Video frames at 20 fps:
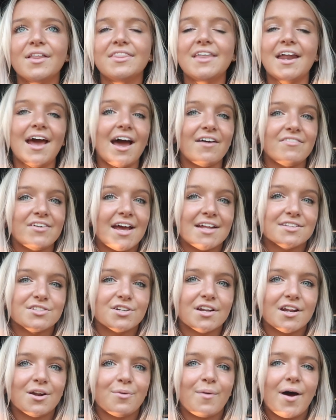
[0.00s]
that I haven't
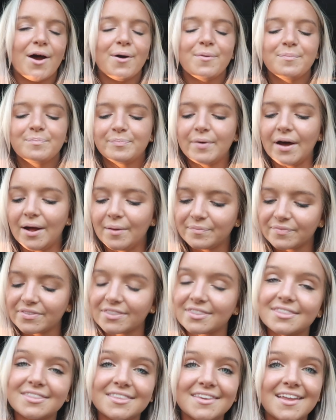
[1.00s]
answered in a while. But
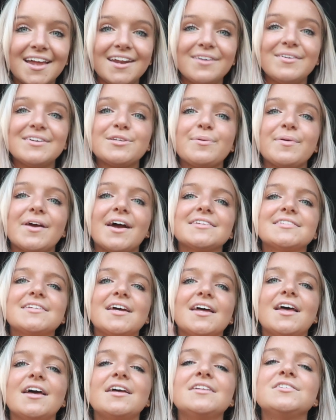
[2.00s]
anyways, if you guys
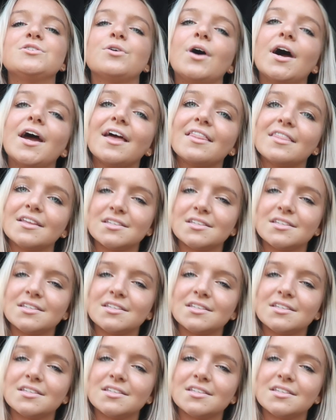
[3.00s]
did enjoy